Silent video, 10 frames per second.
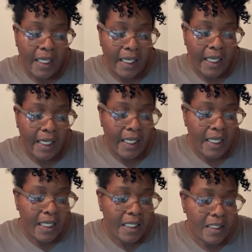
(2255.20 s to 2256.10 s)
it
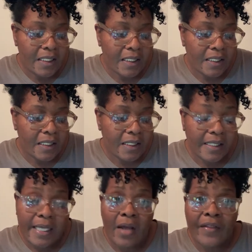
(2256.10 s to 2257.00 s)
is
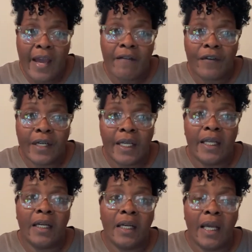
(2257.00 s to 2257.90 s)
South
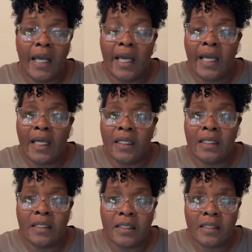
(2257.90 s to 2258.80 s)
African
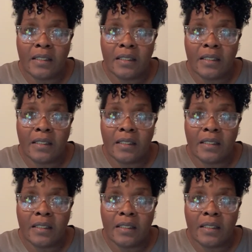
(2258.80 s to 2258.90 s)
and